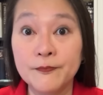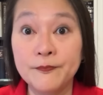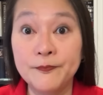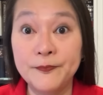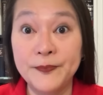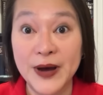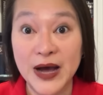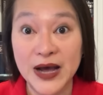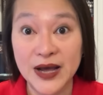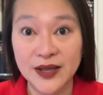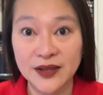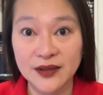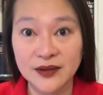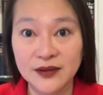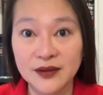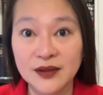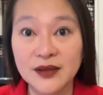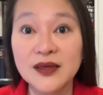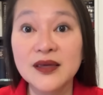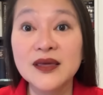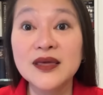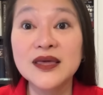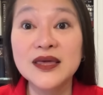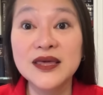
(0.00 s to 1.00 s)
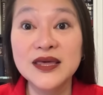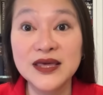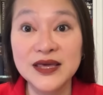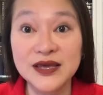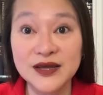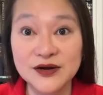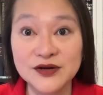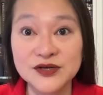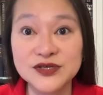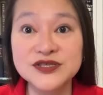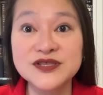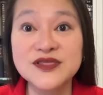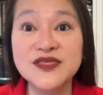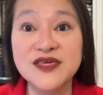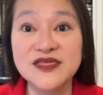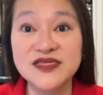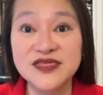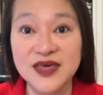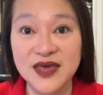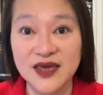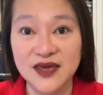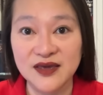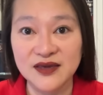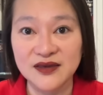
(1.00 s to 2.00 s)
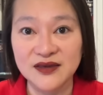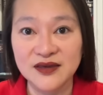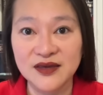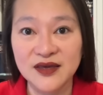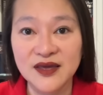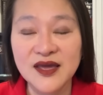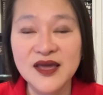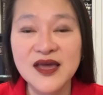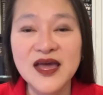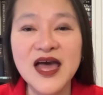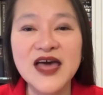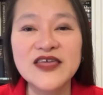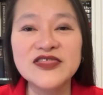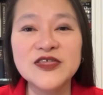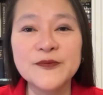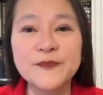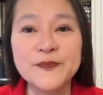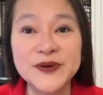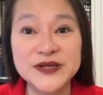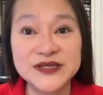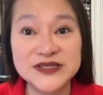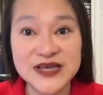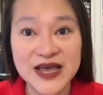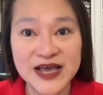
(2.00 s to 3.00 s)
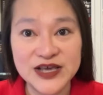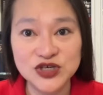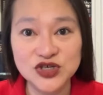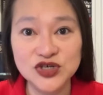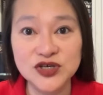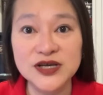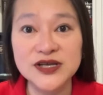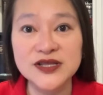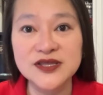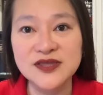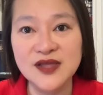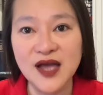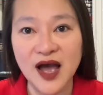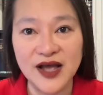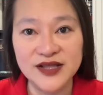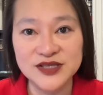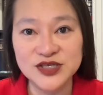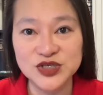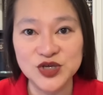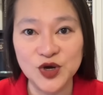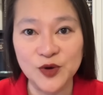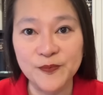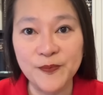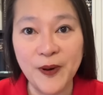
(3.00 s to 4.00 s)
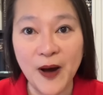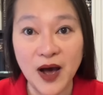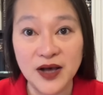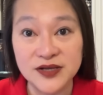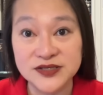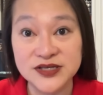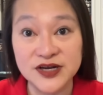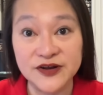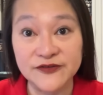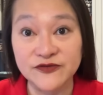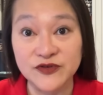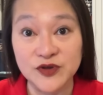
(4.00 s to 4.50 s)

But here's the thing, and the potentially not so positive